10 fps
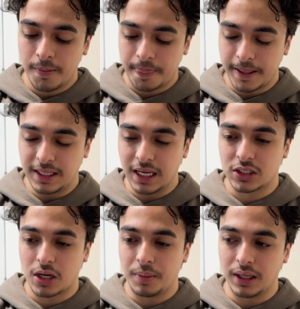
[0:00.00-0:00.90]
the data's
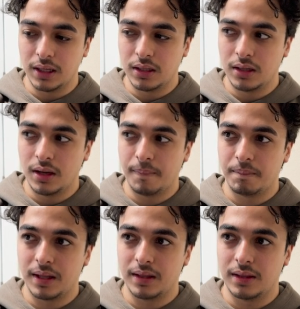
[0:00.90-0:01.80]
coming in,
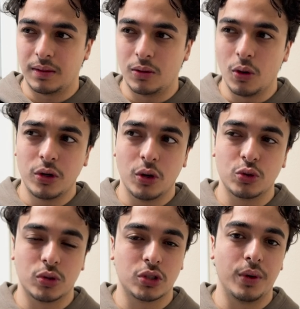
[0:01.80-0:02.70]
no one knows
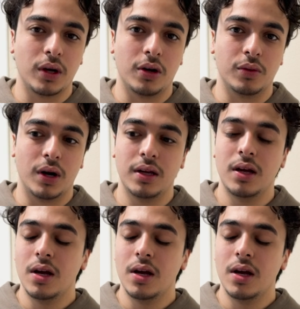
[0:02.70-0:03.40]
what's going on, right?